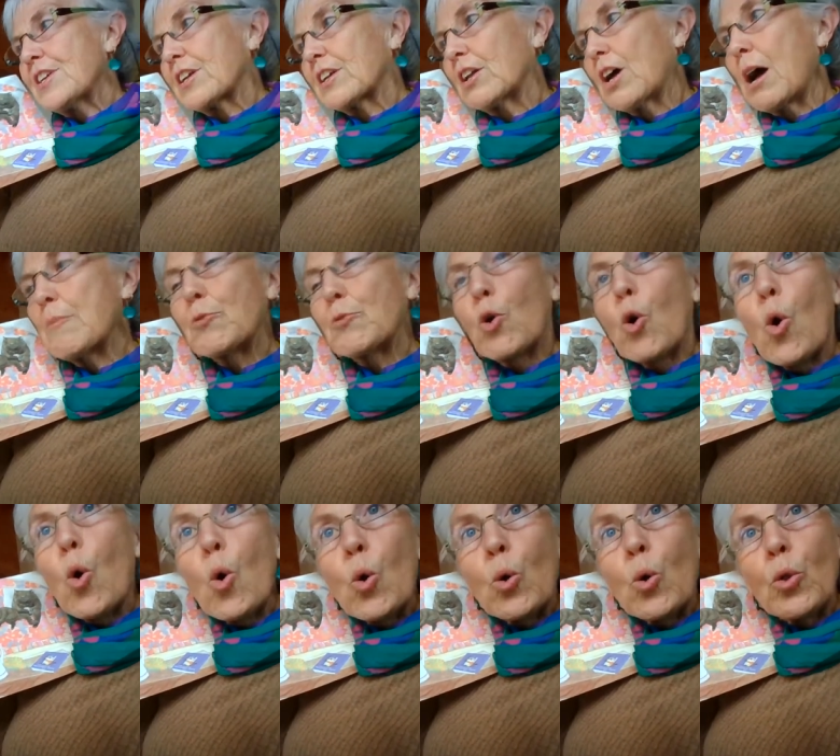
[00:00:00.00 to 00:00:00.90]
She climbed
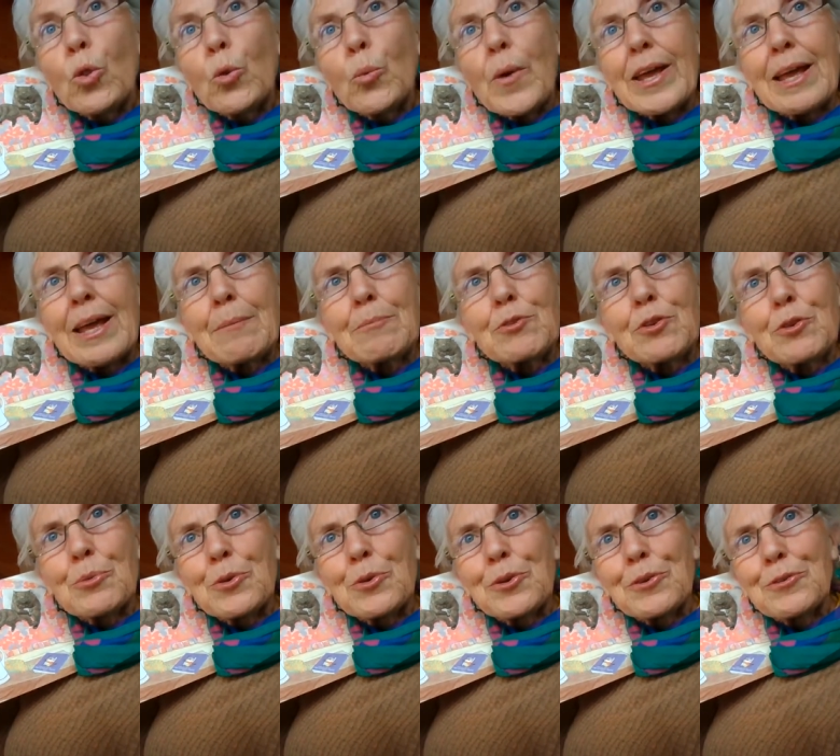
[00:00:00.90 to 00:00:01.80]
all the way up
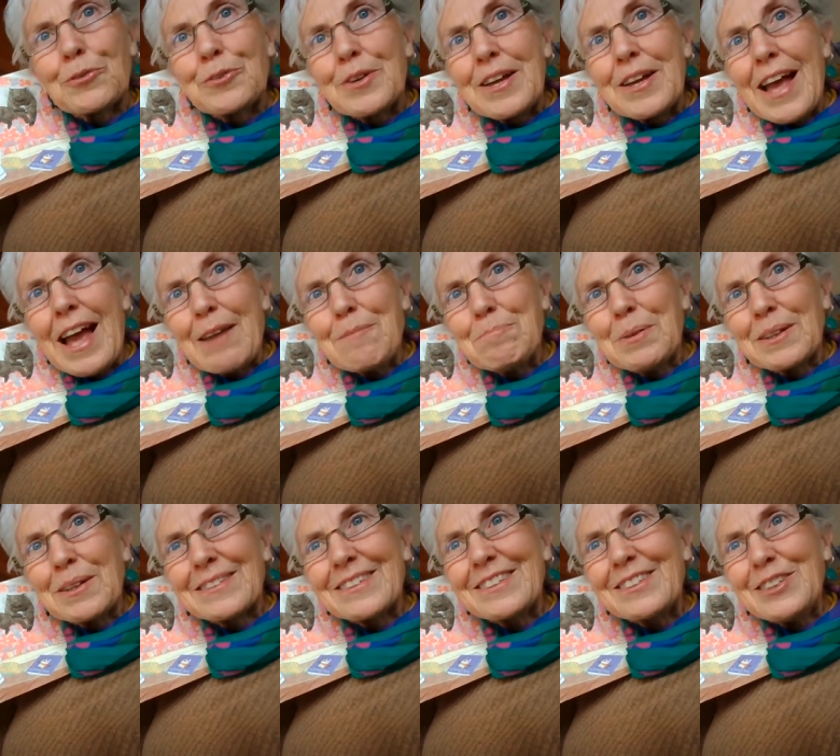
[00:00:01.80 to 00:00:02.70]
to the roof and
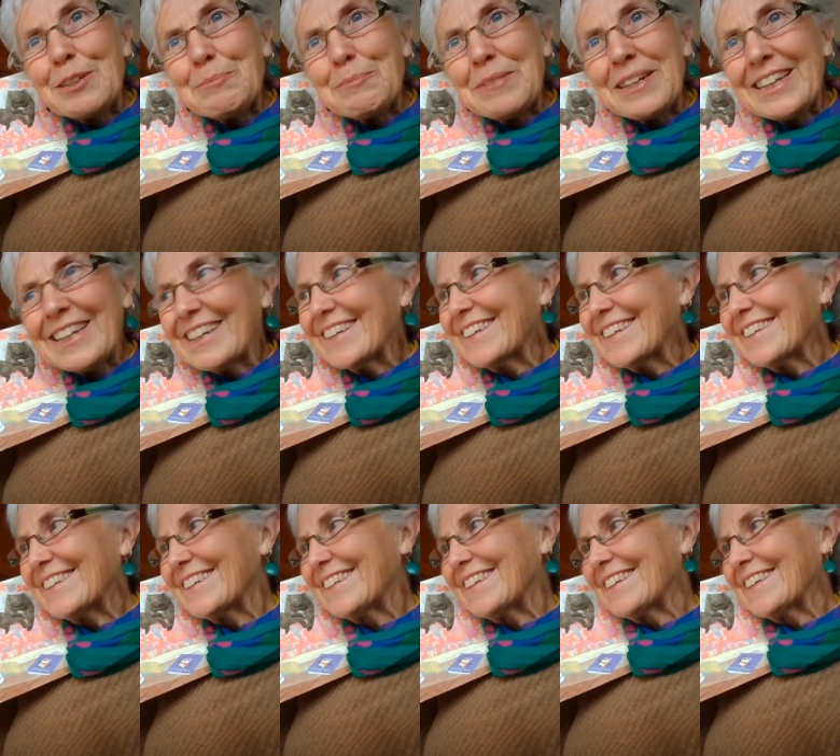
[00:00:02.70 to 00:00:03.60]
built a chimney.
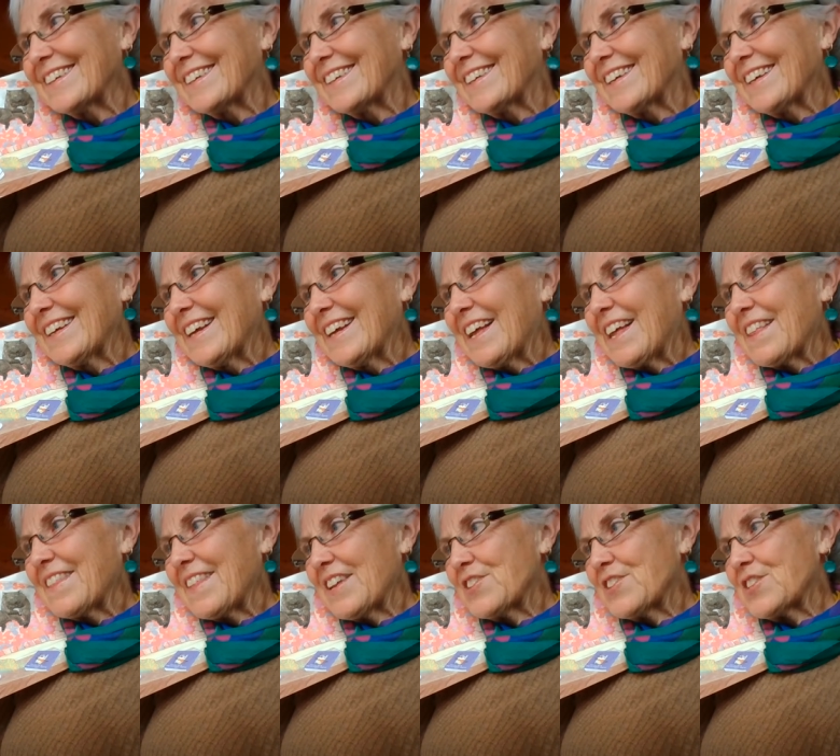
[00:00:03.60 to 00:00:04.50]

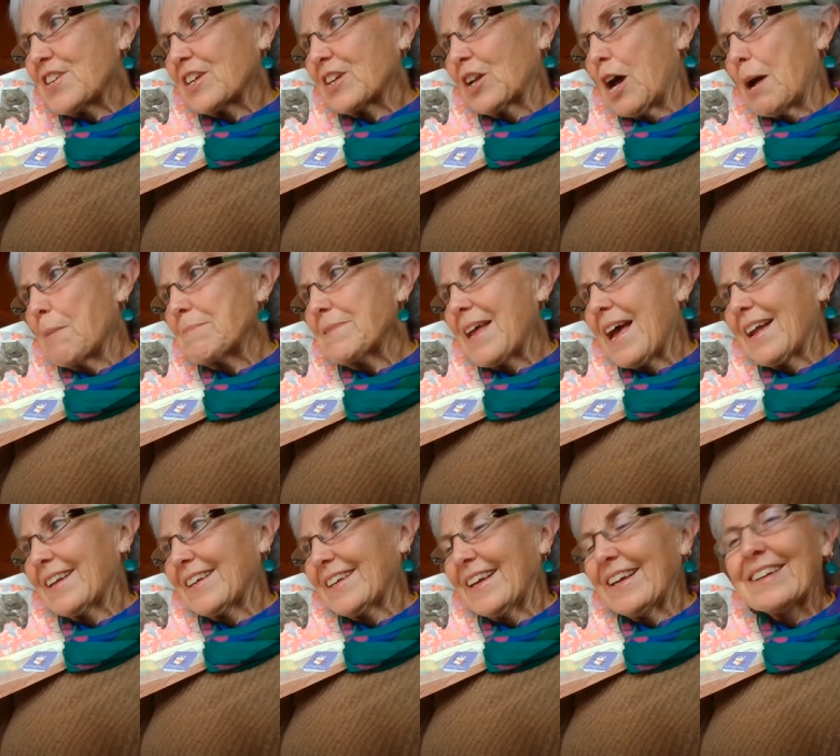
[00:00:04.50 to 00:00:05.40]
Then she climbed
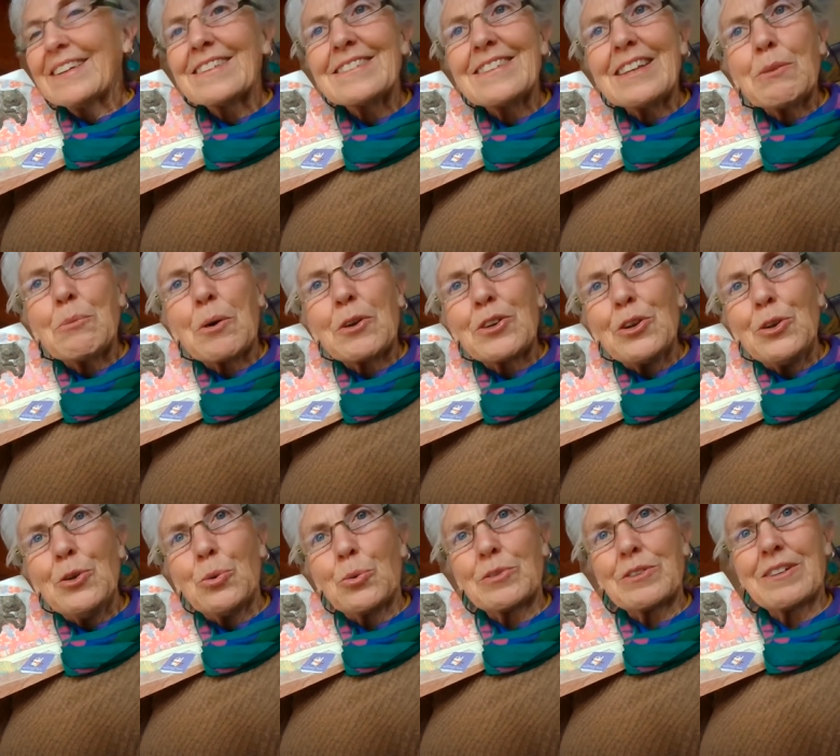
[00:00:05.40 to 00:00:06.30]
down again to see what
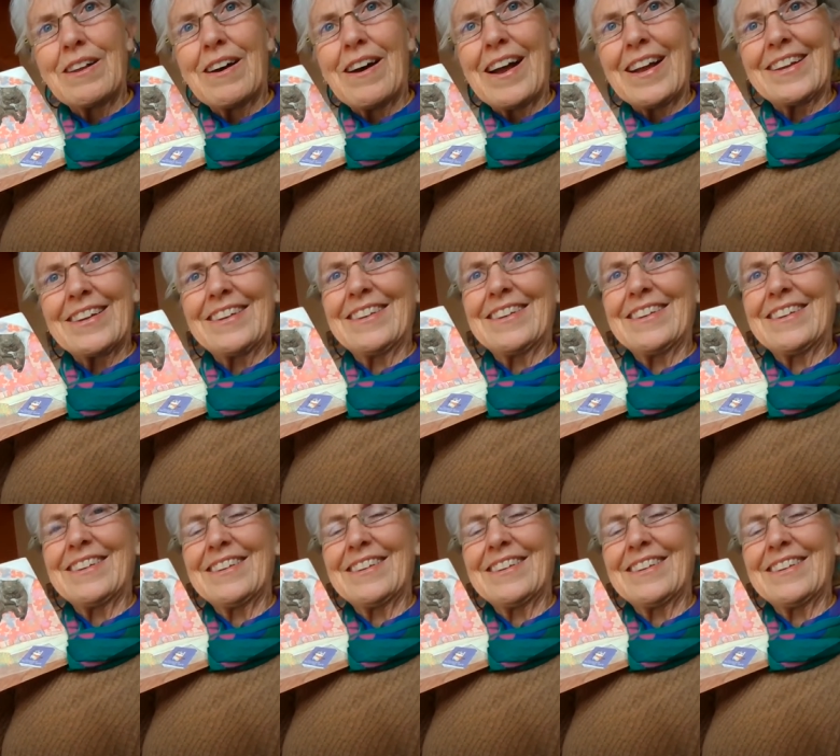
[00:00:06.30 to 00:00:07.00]
it looked like.